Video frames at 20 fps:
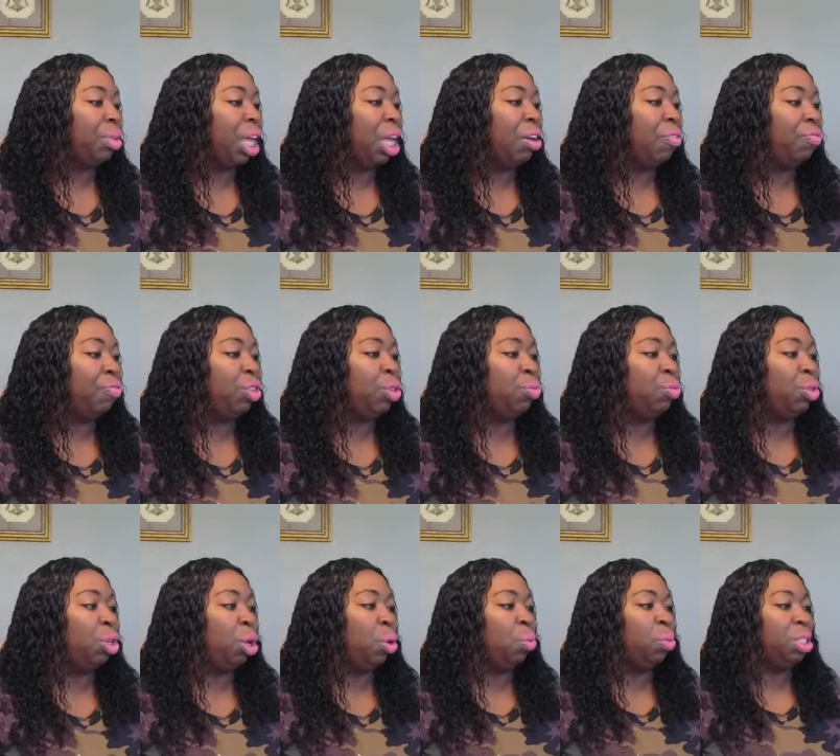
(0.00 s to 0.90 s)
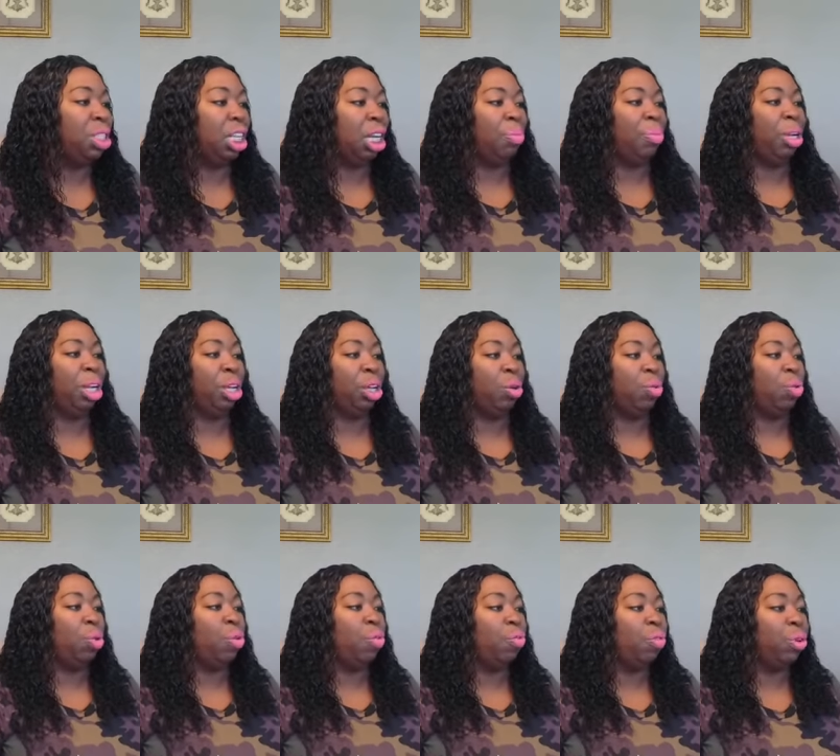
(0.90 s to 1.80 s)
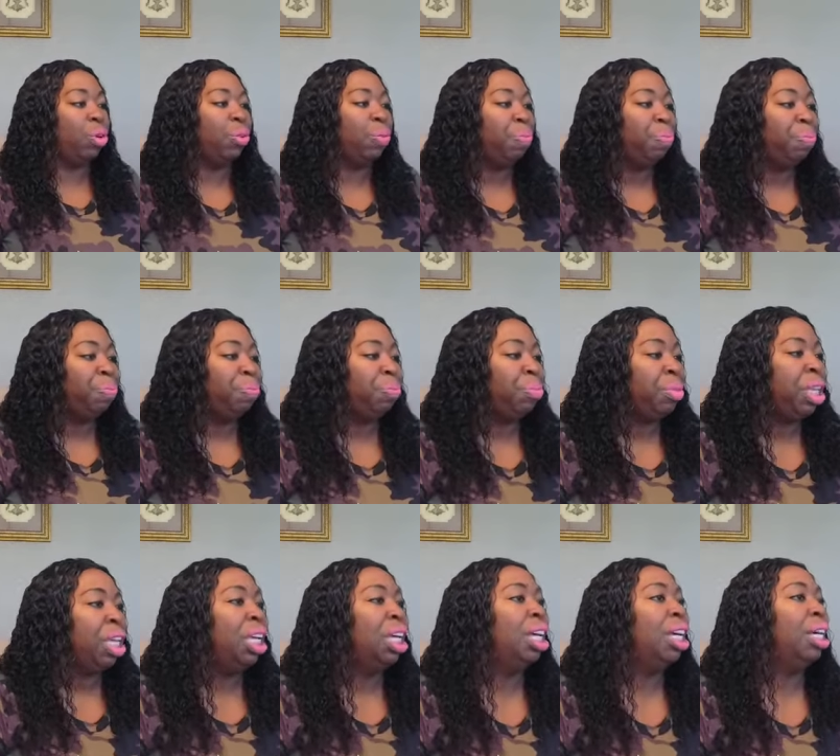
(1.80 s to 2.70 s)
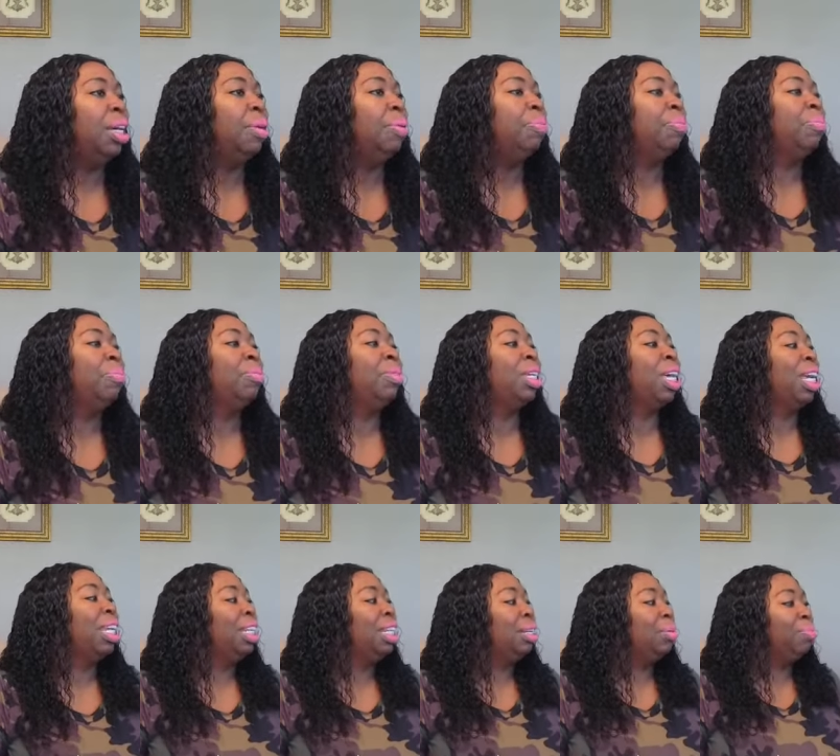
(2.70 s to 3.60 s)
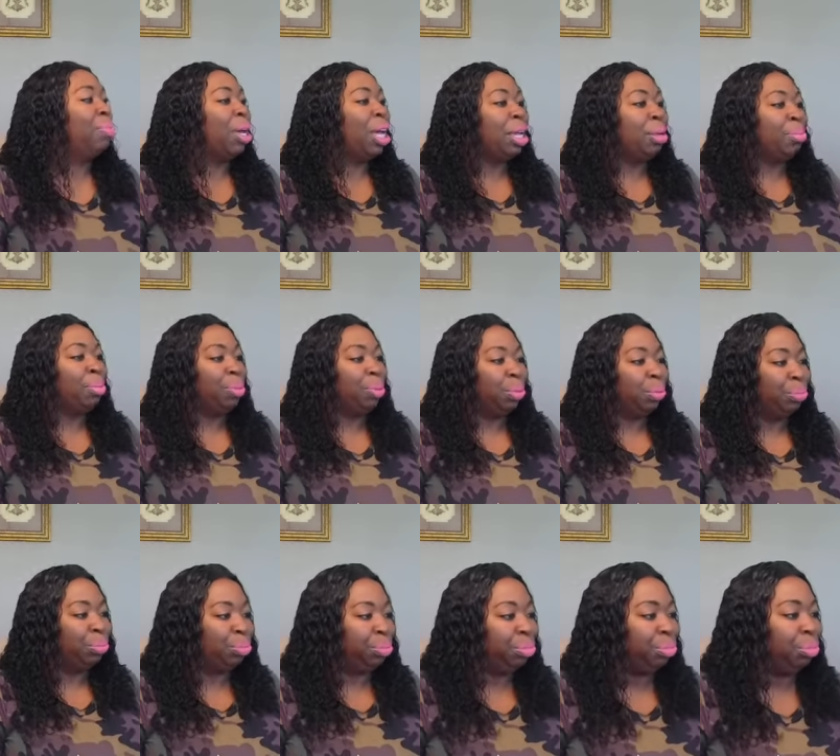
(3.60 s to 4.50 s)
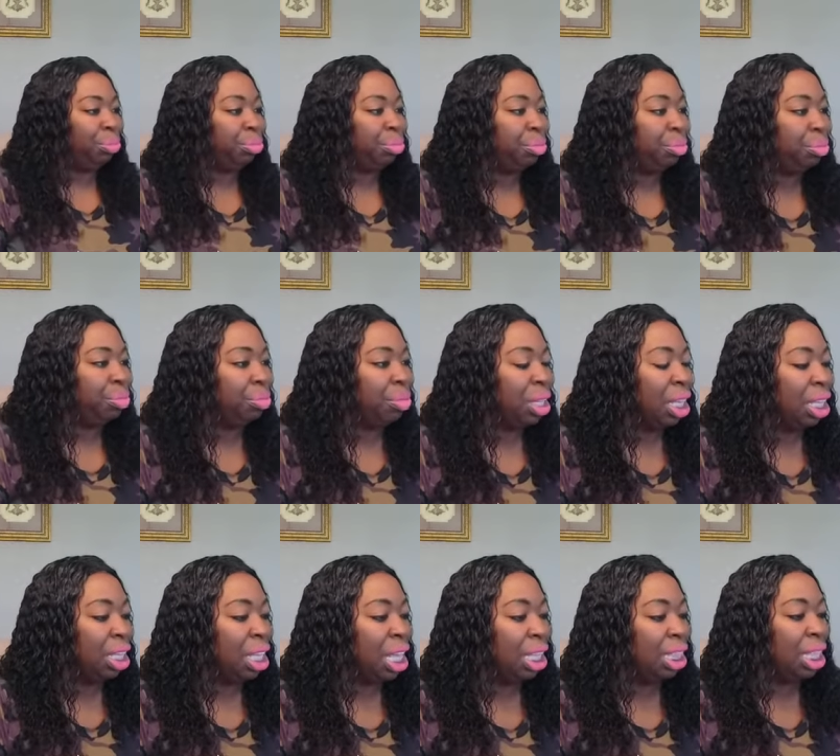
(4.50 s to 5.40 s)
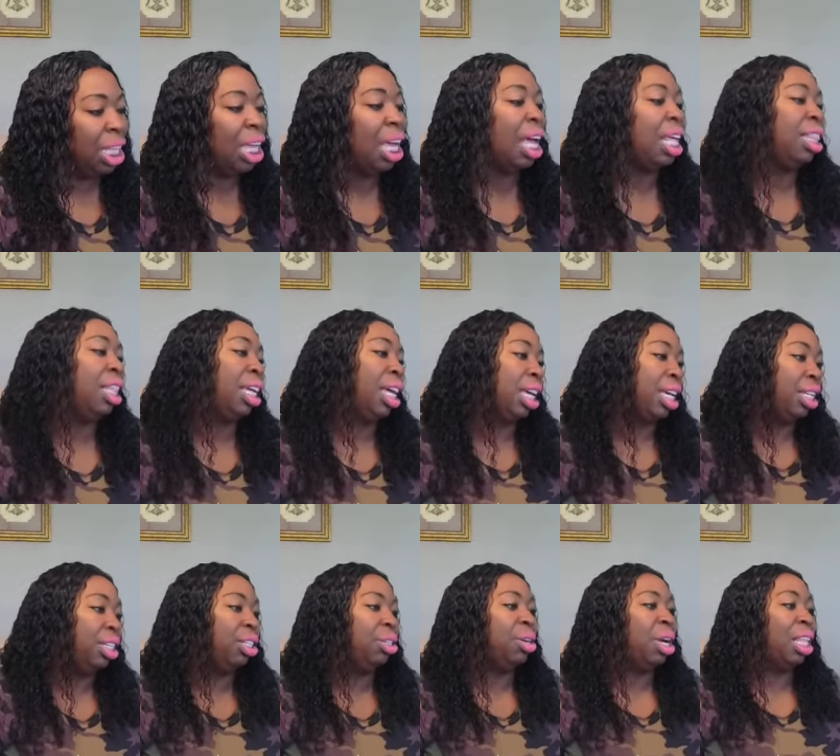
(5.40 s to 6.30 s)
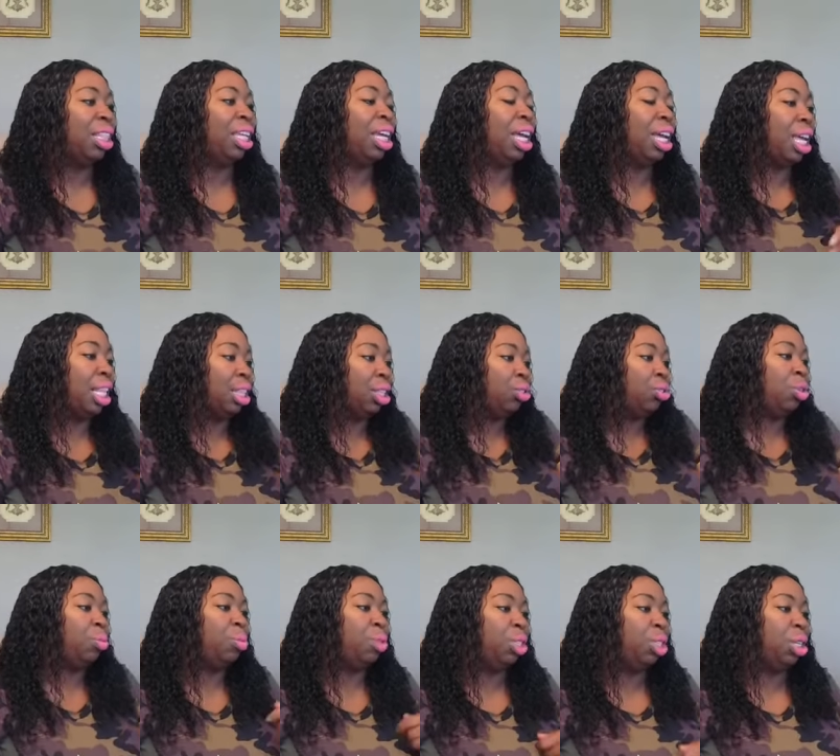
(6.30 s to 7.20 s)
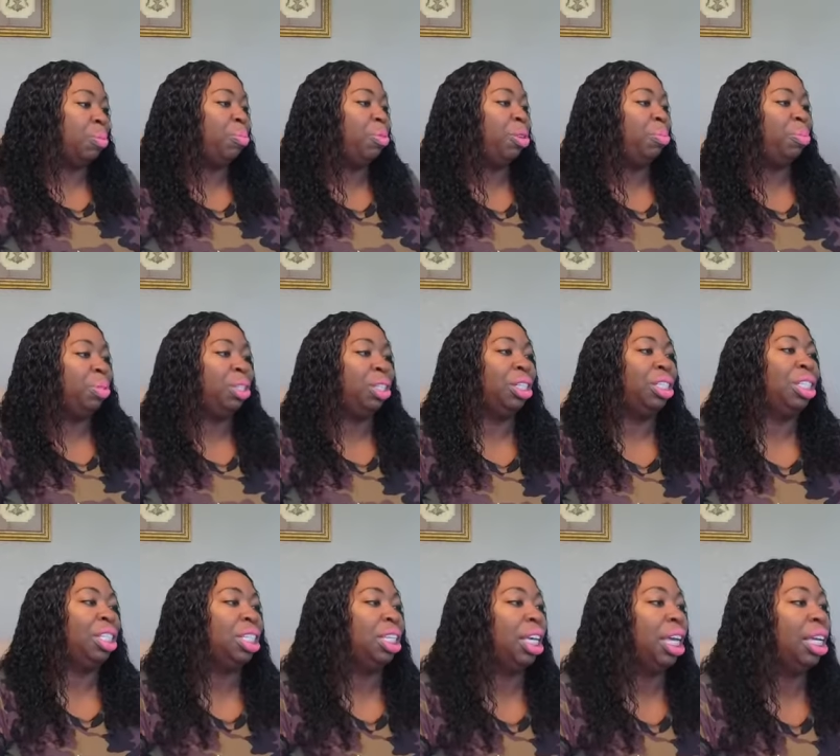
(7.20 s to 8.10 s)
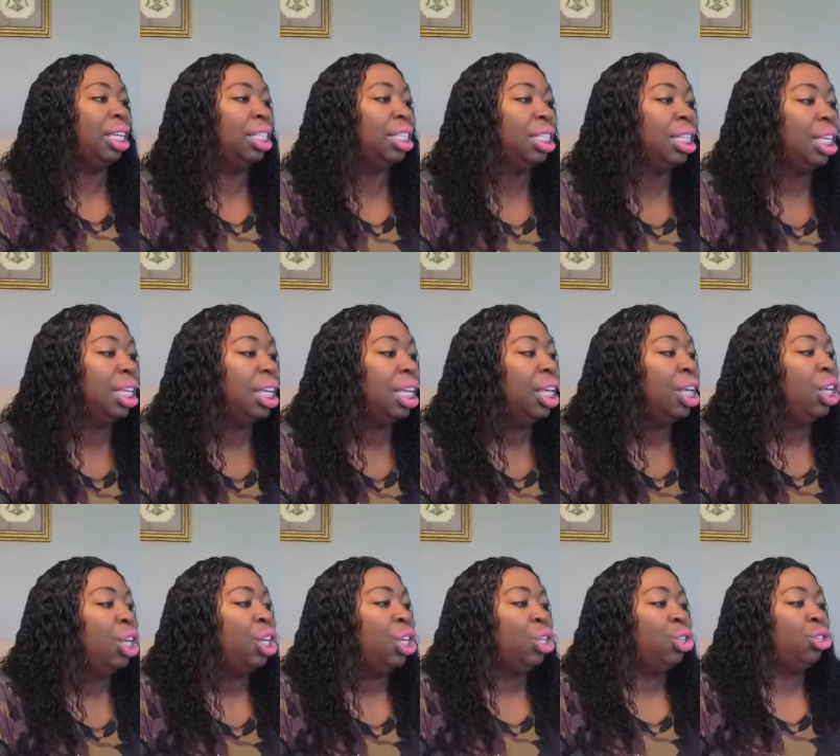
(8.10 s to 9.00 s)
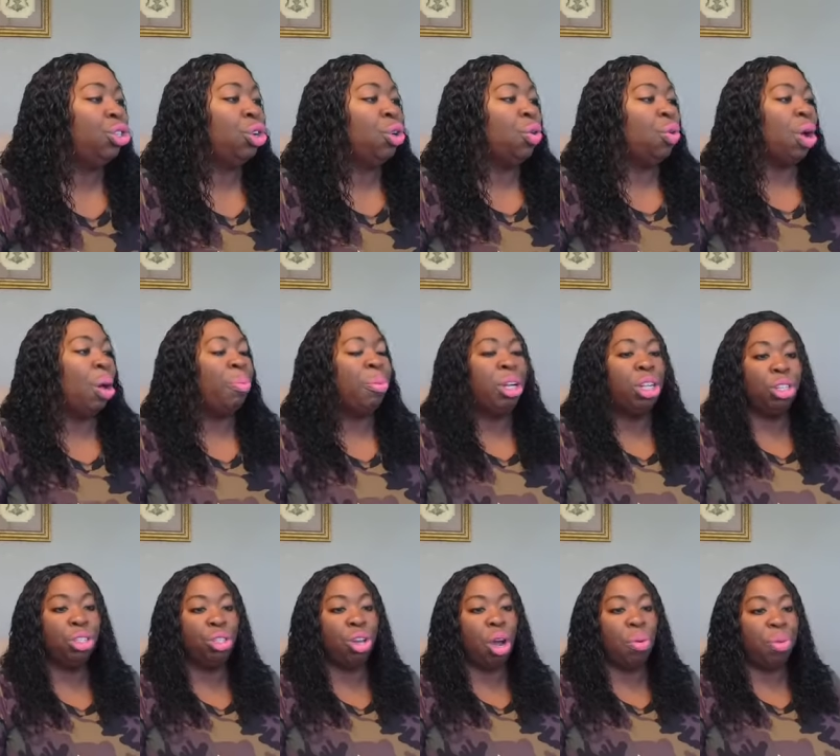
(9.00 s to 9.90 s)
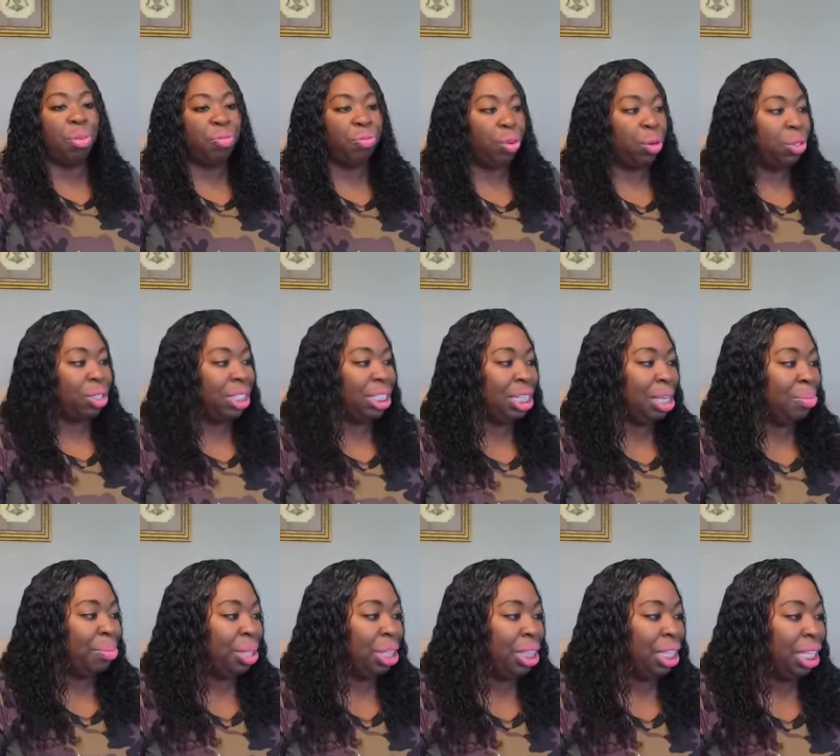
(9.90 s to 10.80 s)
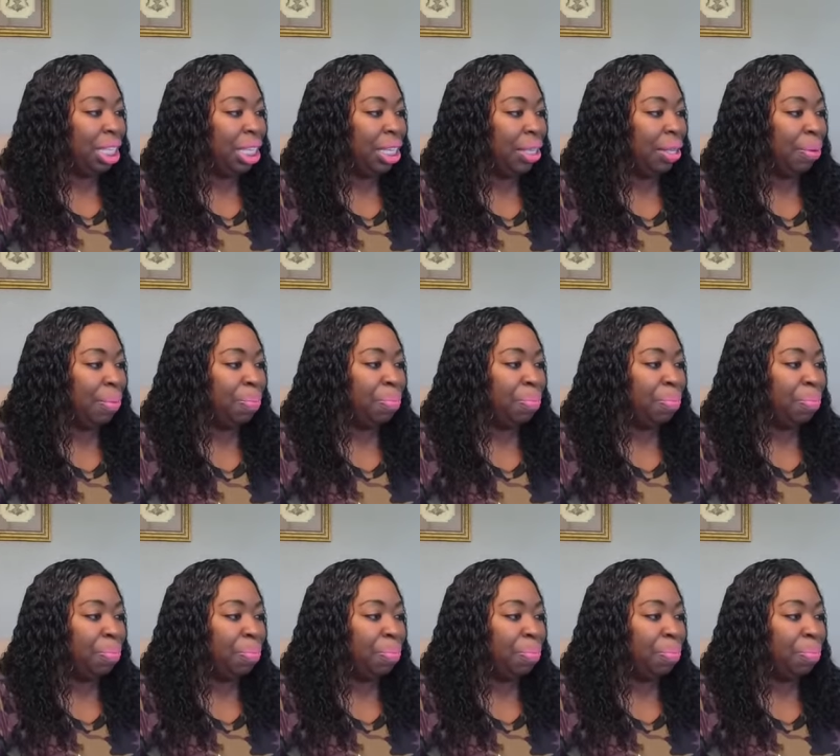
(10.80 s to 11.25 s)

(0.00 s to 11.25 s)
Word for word: a few notes that I'm going to go over. Um, I need a Bible. I think I think I can do. I think I got the scriptures up here, but just in case. So I'm going to start with First Timothy,